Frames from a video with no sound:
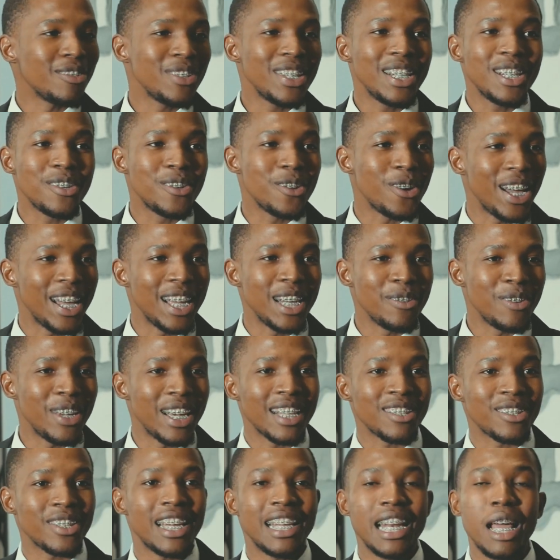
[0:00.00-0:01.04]
really go
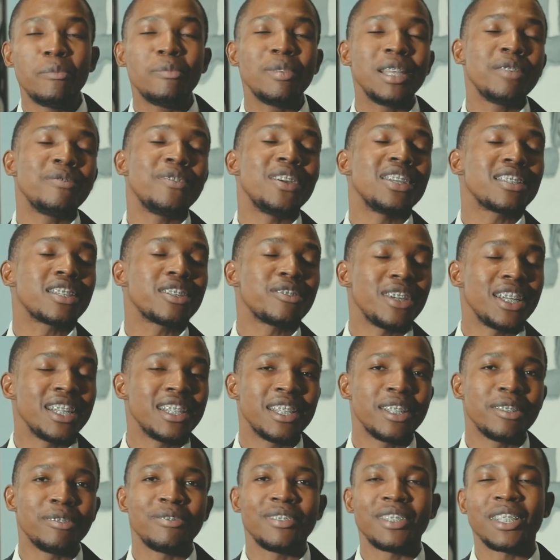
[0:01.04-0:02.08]
anywhere, and I believe as
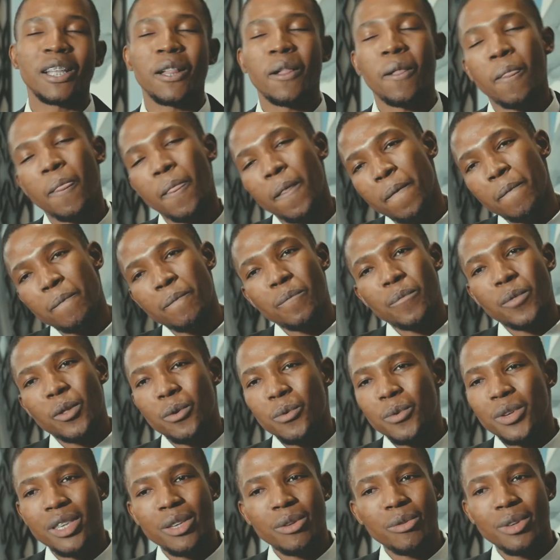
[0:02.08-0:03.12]
creatives,
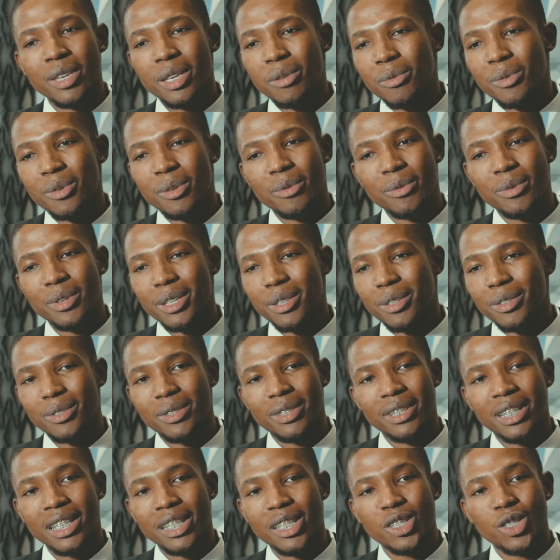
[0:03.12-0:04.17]
we
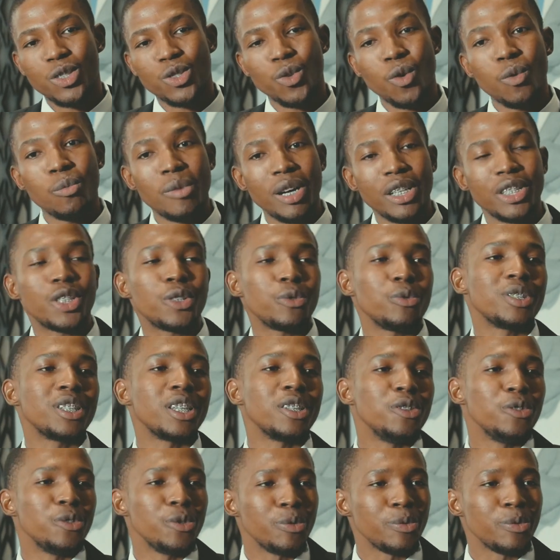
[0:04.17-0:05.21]
there's so much we can do.